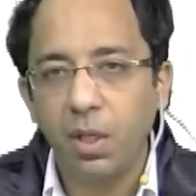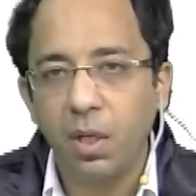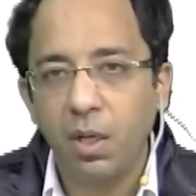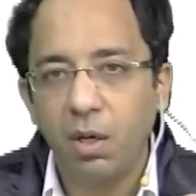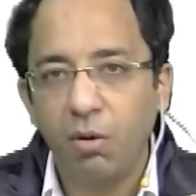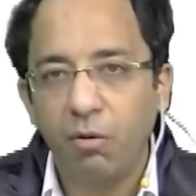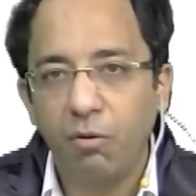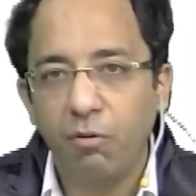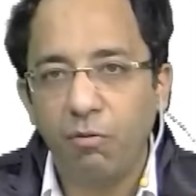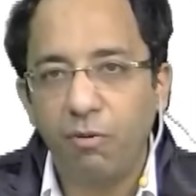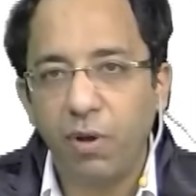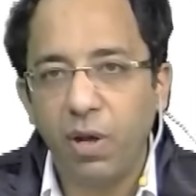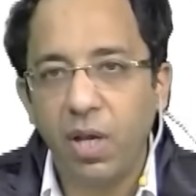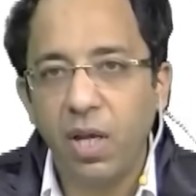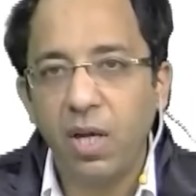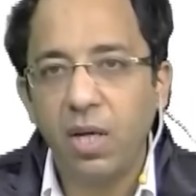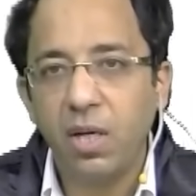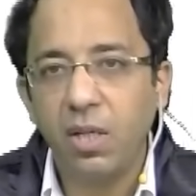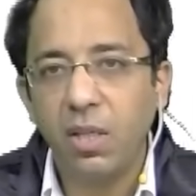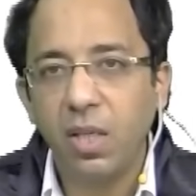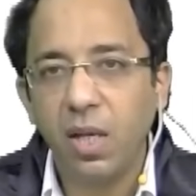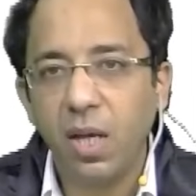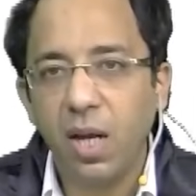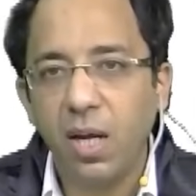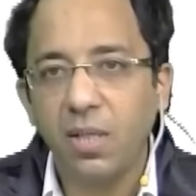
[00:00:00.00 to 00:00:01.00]
where
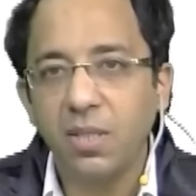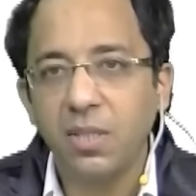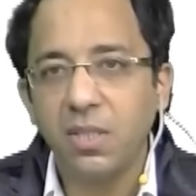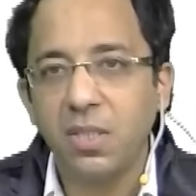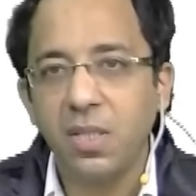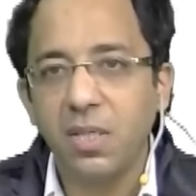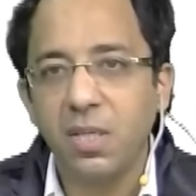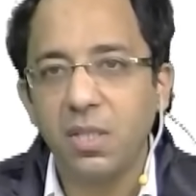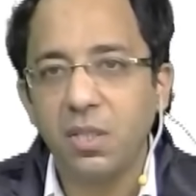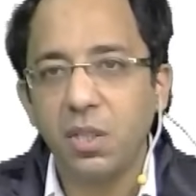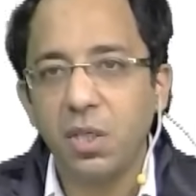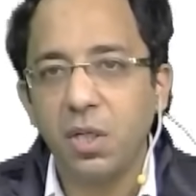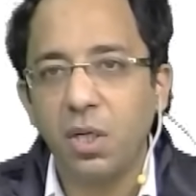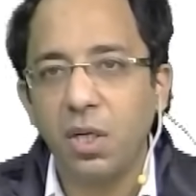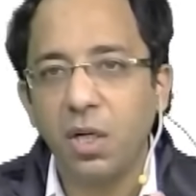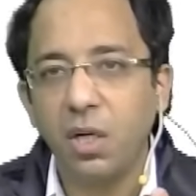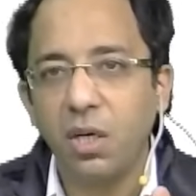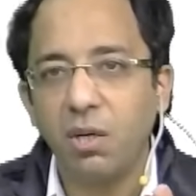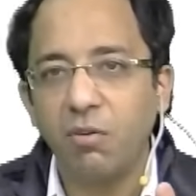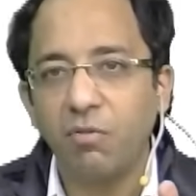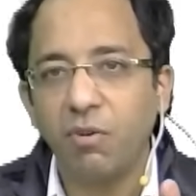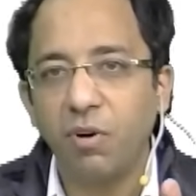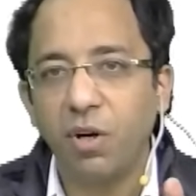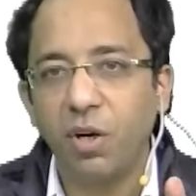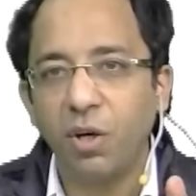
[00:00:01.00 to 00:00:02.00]
the answer is written in
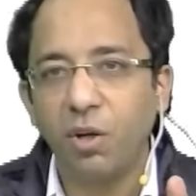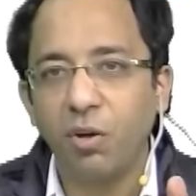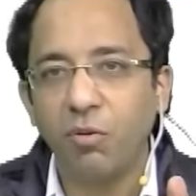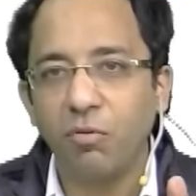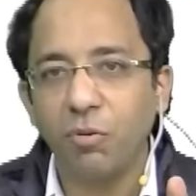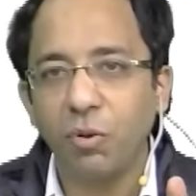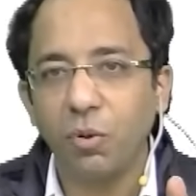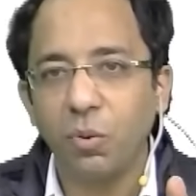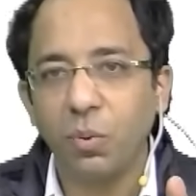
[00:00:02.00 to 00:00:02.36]
front of you.